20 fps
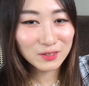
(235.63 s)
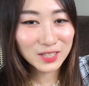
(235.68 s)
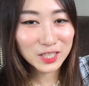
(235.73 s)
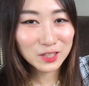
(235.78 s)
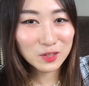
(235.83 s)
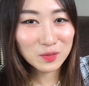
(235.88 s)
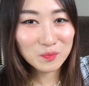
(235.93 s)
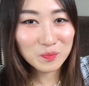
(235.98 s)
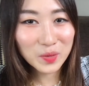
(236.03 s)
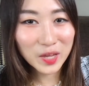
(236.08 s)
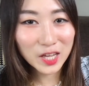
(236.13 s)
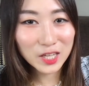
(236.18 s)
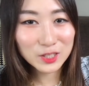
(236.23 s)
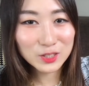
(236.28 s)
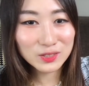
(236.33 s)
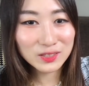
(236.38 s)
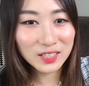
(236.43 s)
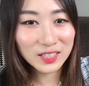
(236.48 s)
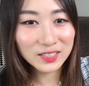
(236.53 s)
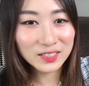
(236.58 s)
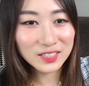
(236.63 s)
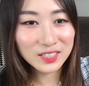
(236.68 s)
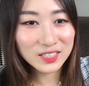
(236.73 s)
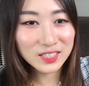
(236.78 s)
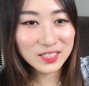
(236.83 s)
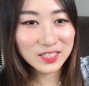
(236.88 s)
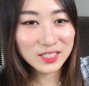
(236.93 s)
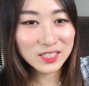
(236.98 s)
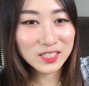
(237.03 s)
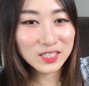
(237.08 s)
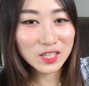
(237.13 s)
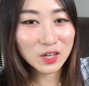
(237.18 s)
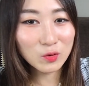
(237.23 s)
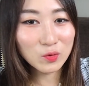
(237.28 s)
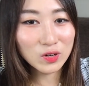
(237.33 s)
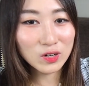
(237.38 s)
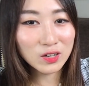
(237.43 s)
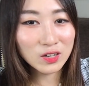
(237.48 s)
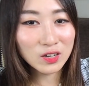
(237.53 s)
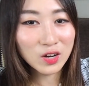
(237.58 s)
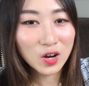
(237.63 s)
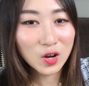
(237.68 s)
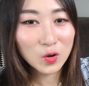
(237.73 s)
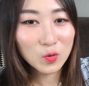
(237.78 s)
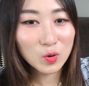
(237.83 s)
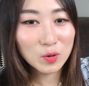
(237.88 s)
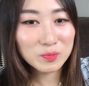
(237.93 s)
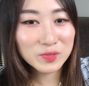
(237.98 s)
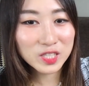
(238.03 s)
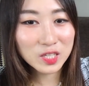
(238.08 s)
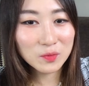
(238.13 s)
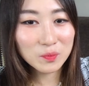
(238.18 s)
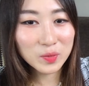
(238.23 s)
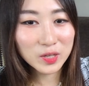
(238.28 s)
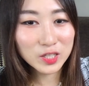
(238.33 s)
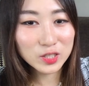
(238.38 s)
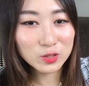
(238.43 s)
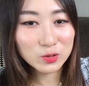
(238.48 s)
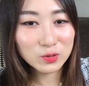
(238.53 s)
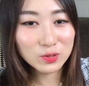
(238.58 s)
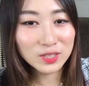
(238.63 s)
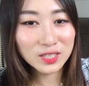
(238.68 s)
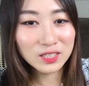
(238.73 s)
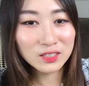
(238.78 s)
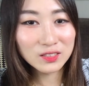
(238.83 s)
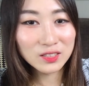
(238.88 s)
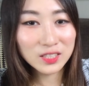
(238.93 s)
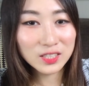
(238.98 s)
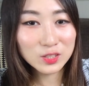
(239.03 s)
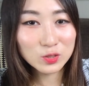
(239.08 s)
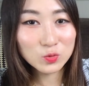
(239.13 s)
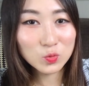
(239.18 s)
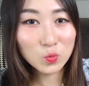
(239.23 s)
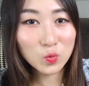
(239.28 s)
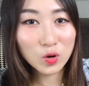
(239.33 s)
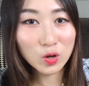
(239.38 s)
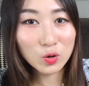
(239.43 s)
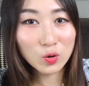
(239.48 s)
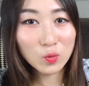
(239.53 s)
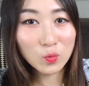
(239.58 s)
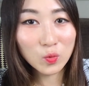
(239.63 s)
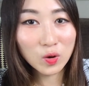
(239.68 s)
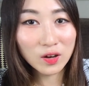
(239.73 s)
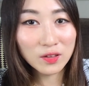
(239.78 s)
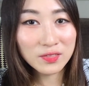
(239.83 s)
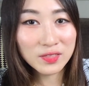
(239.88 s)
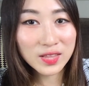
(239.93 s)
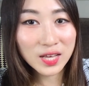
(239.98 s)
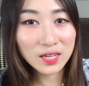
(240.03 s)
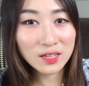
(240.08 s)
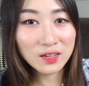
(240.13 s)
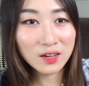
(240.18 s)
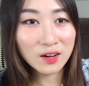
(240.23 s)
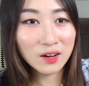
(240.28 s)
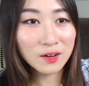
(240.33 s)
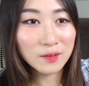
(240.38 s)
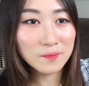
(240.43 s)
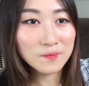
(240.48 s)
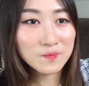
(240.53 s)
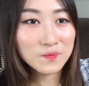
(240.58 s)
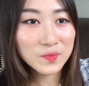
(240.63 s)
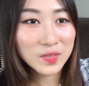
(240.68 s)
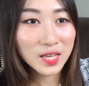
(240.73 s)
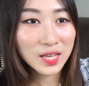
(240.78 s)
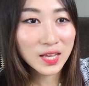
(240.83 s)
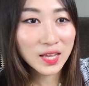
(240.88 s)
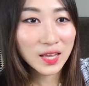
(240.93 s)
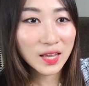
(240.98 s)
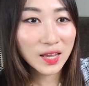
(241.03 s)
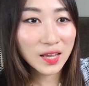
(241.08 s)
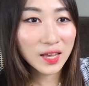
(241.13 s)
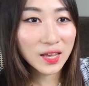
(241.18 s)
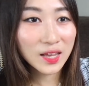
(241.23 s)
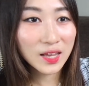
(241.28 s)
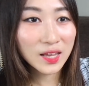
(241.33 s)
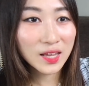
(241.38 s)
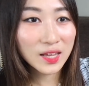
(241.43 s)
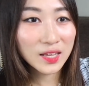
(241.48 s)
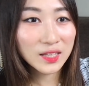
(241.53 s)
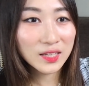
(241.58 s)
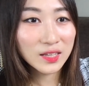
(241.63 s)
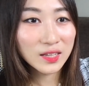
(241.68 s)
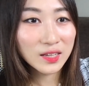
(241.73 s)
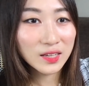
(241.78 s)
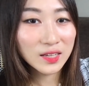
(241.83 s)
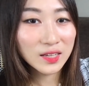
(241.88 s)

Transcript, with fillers: random page like this. This is our website page, koreanclass101.com. And